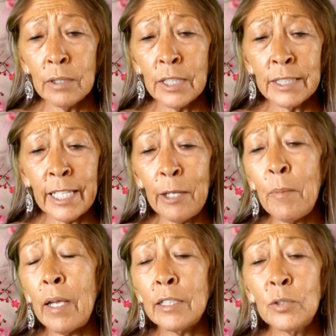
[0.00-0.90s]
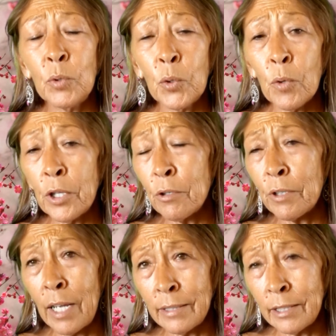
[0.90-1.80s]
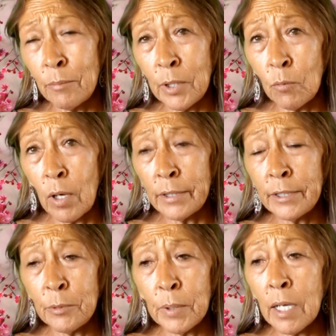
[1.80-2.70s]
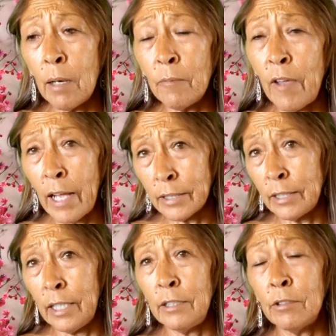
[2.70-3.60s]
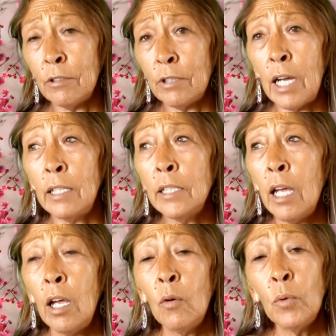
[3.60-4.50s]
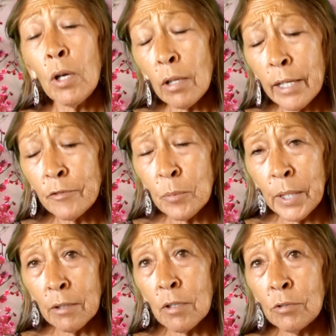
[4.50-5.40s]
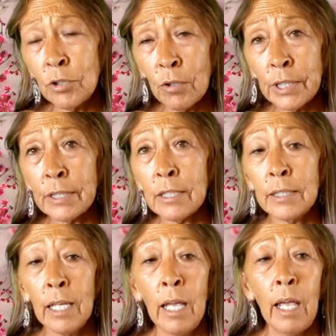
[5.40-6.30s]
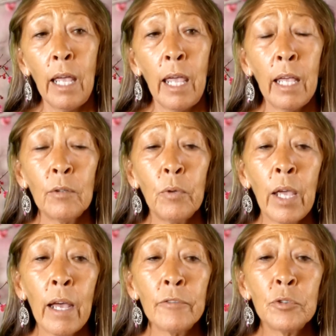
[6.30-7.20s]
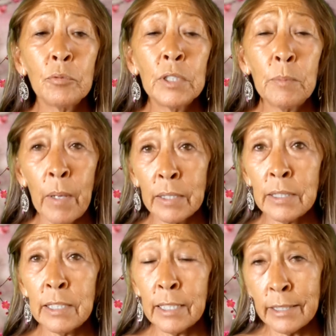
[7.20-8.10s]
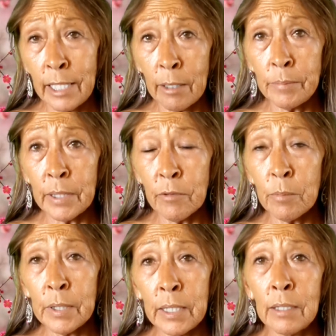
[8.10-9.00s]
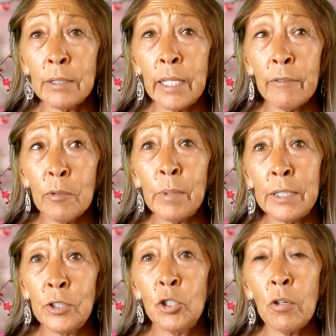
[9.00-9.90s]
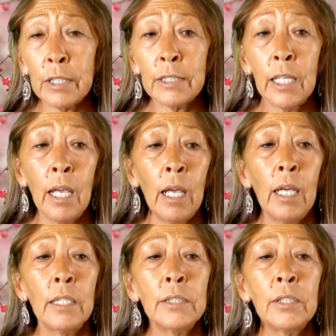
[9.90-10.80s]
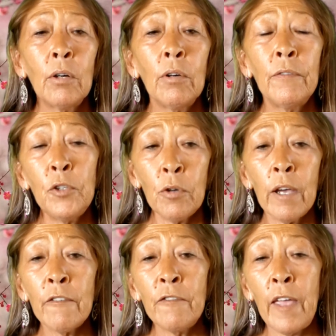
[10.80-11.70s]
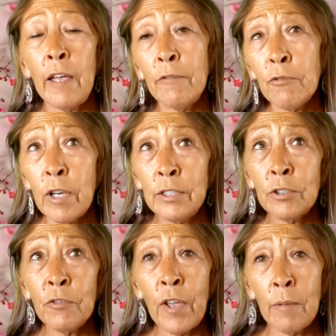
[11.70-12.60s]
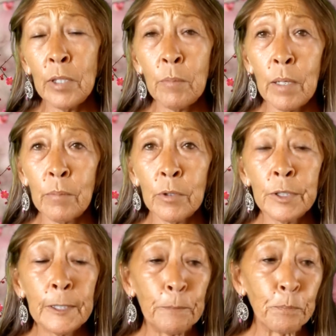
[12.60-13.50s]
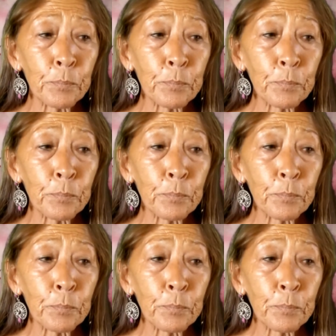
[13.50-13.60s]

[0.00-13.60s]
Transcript: the same as with whether or not somebody wants to become vaccinated or not. We all have to make our own choices, and we have to respect and accept everybody's choice. So if you have friends or family members